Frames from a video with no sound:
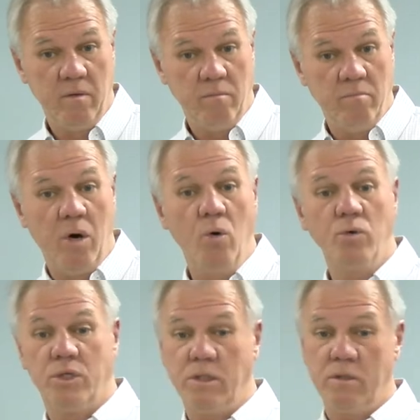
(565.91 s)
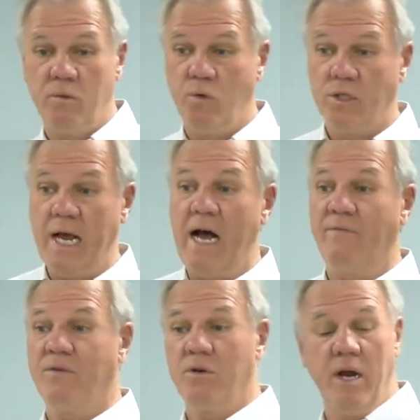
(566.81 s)
Moses was
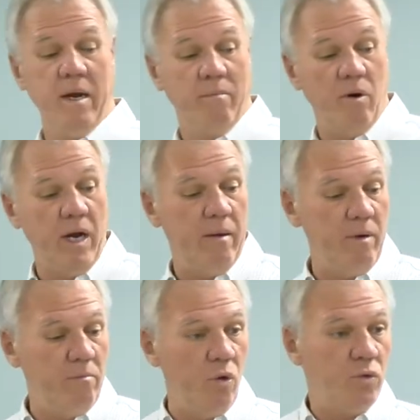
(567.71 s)
after Abraham, and